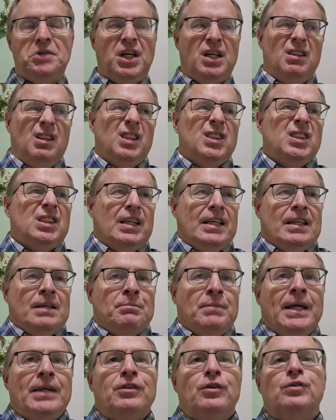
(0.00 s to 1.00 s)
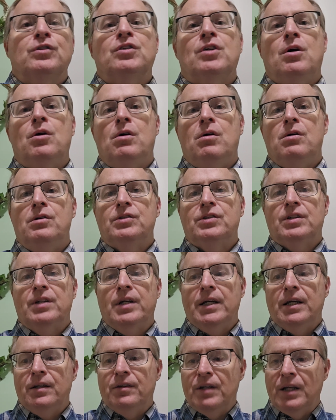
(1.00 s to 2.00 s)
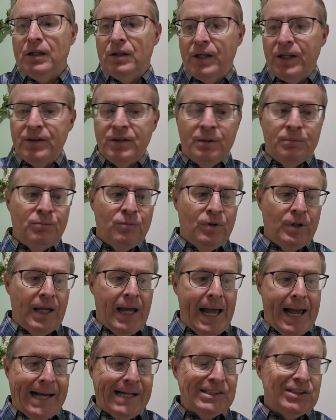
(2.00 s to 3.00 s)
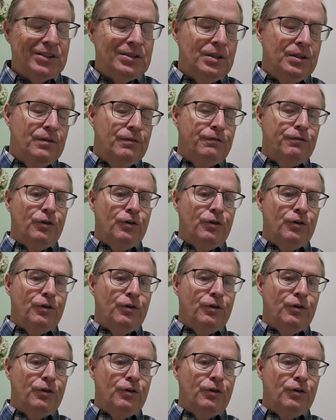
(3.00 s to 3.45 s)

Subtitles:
Okay, let's say they make those calls. They asked